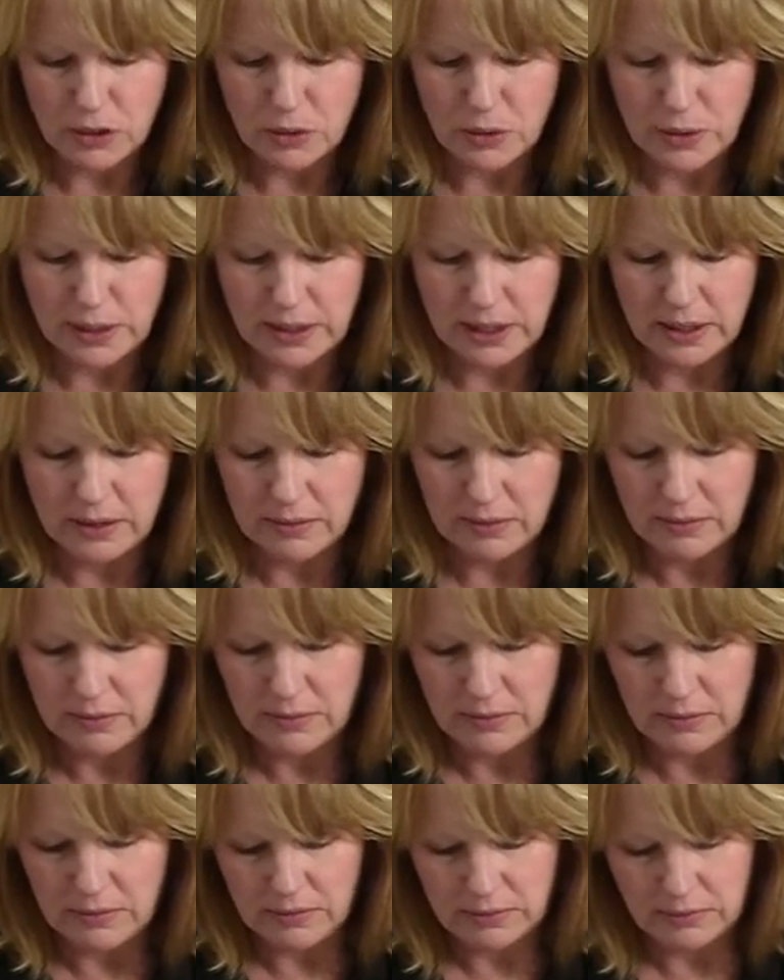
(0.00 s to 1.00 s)
gooey
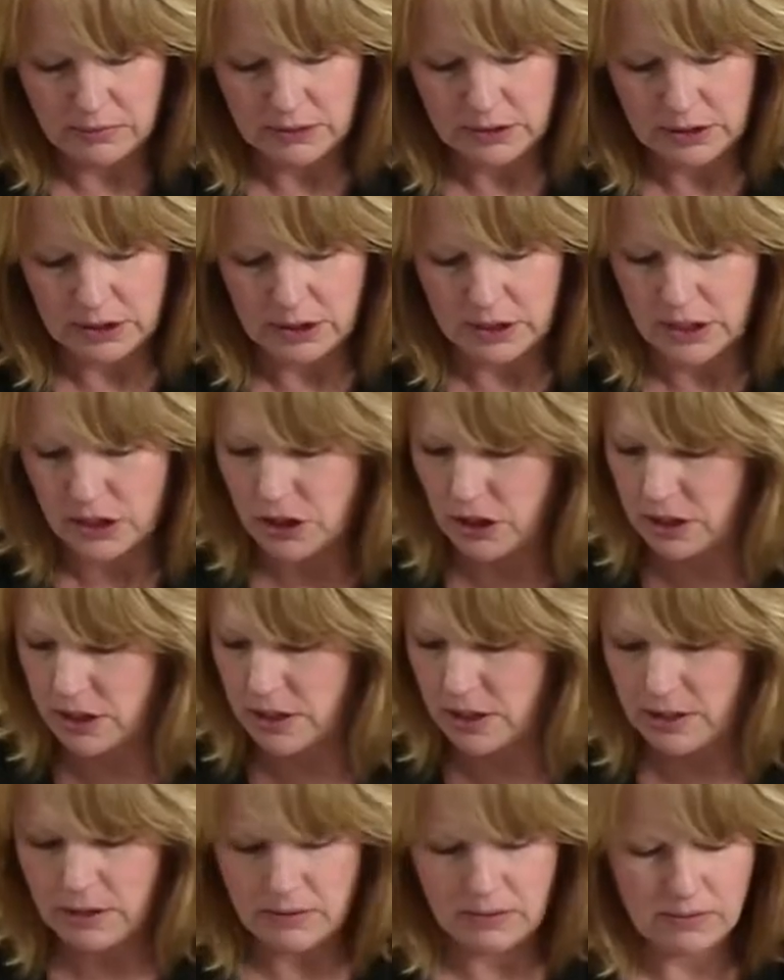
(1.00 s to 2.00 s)

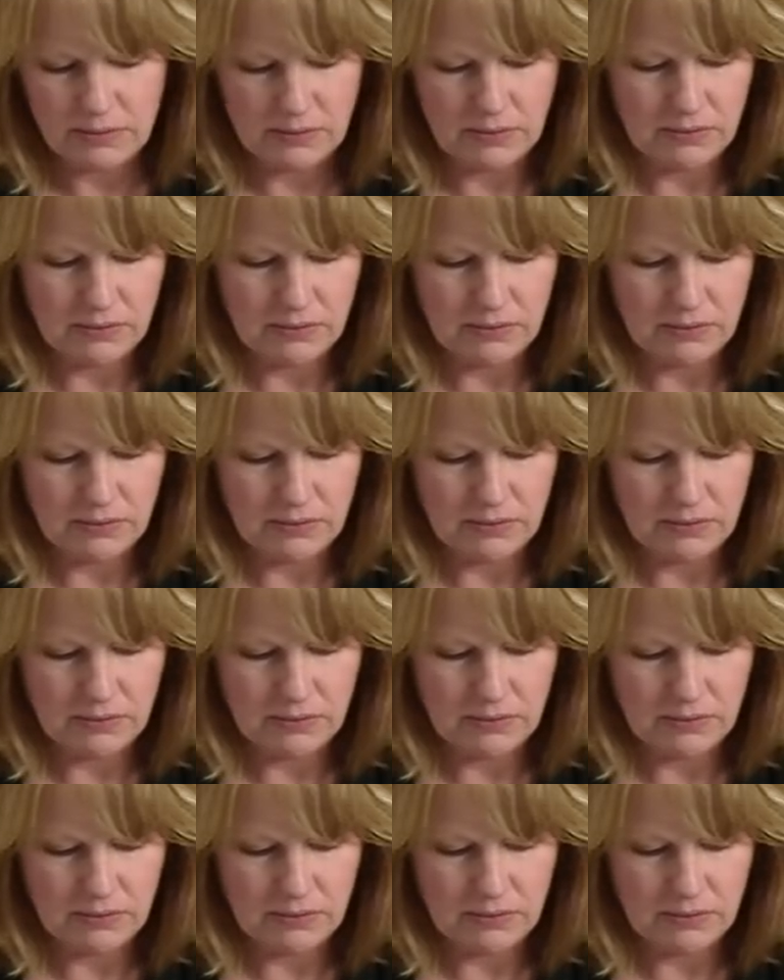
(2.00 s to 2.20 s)
delicious.